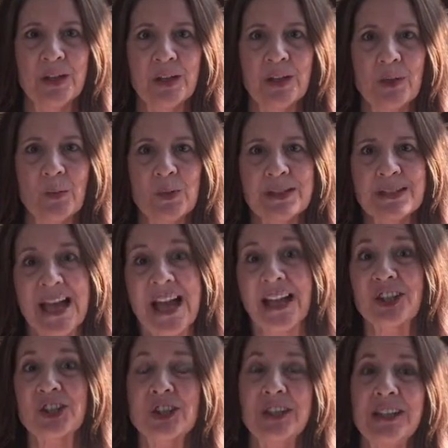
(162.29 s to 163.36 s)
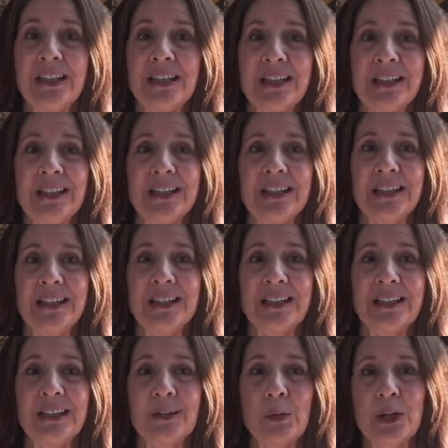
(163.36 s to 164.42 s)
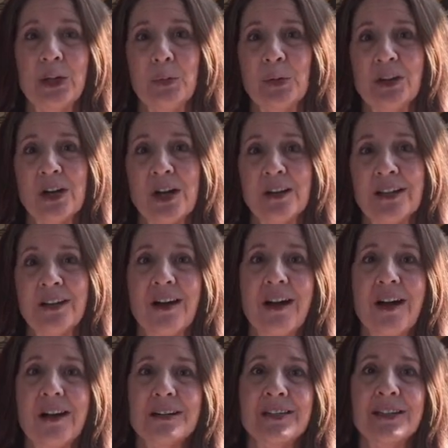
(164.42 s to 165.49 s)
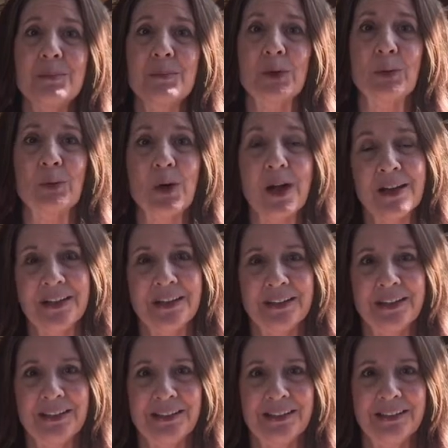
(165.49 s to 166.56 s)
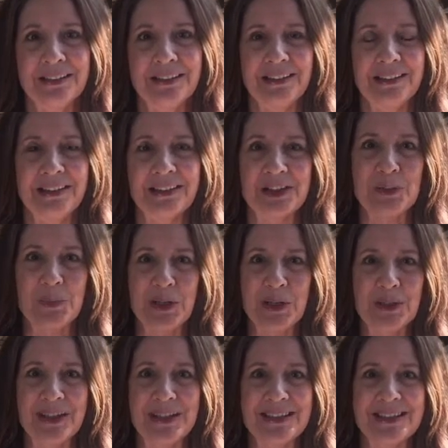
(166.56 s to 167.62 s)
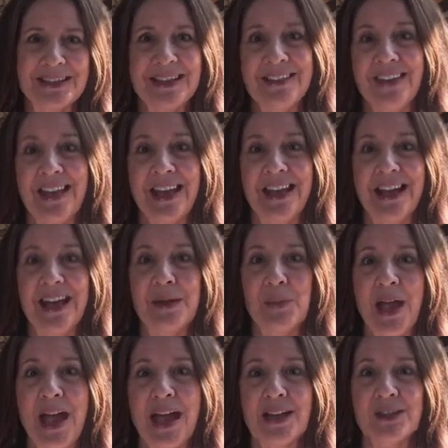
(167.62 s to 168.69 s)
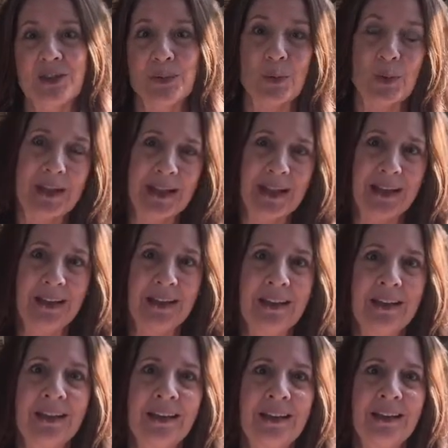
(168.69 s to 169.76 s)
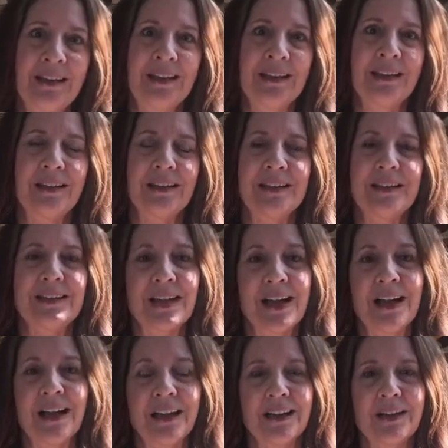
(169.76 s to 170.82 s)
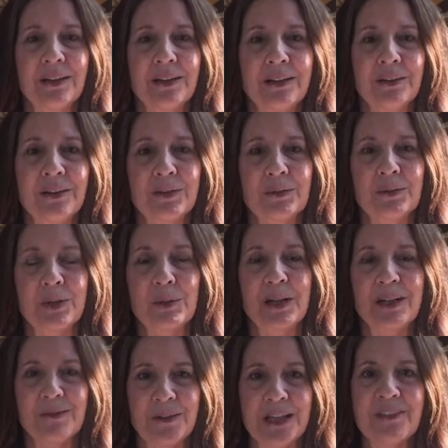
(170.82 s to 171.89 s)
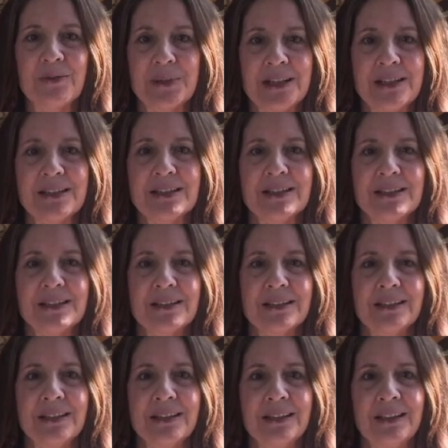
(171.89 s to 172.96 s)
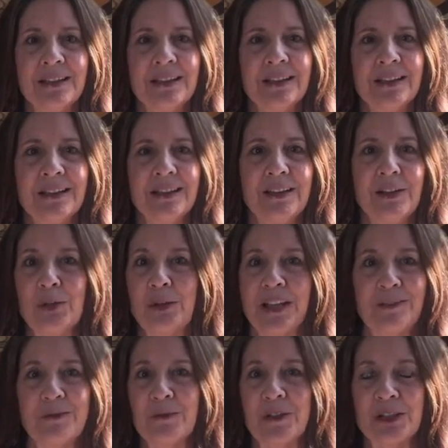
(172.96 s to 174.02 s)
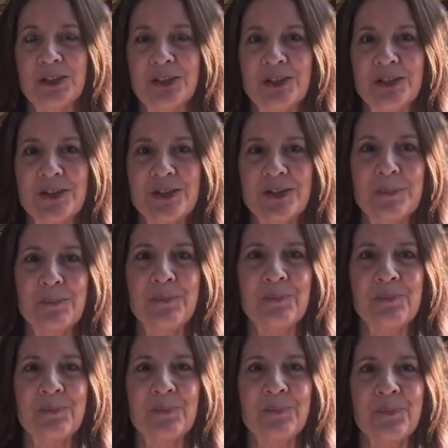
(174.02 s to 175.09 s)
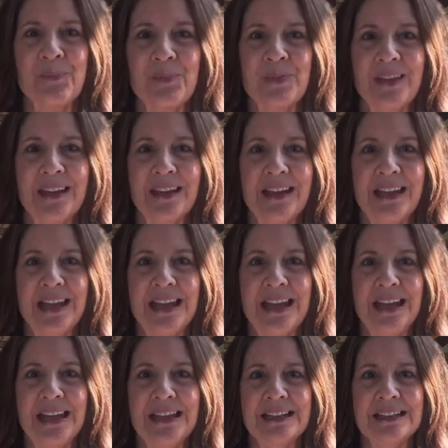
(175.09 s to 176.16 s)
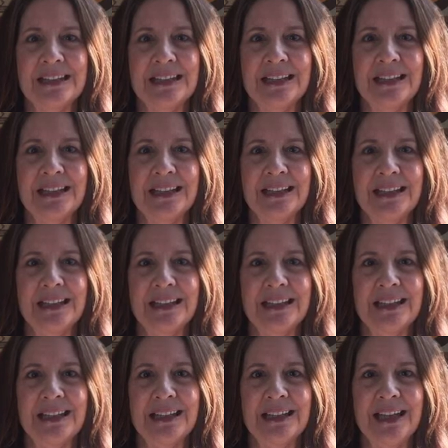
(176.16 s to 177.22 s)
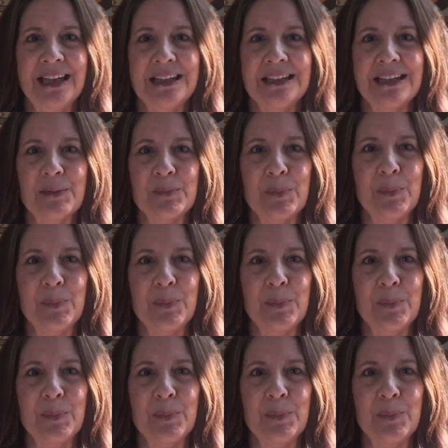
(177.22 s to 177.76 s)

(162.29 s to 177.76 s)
was actually what you would call an oxymoronic experience, in that I passed away. I died for about 5 minutes, no life functions, and ended up